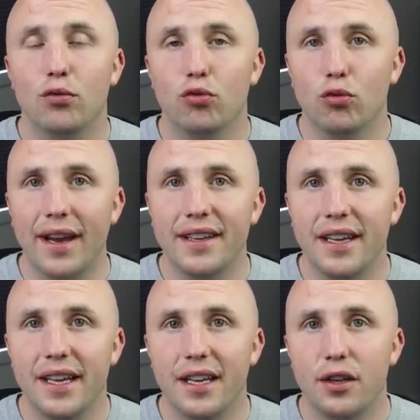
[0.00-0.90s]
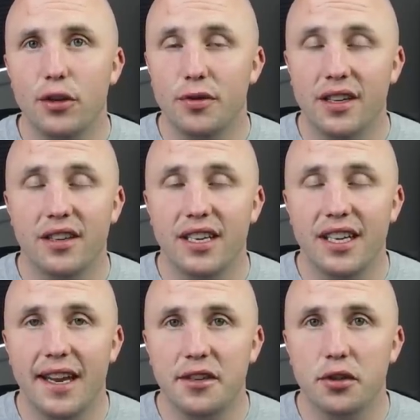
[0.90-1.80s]
regulated
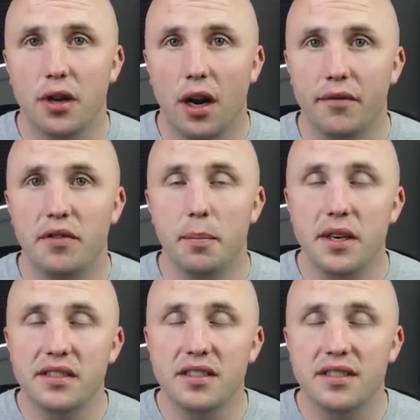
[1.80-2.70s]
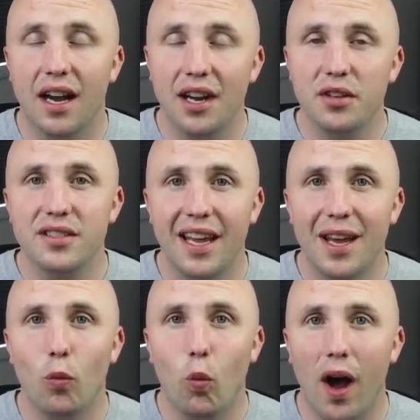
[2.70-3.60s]
utility nature of the business to understand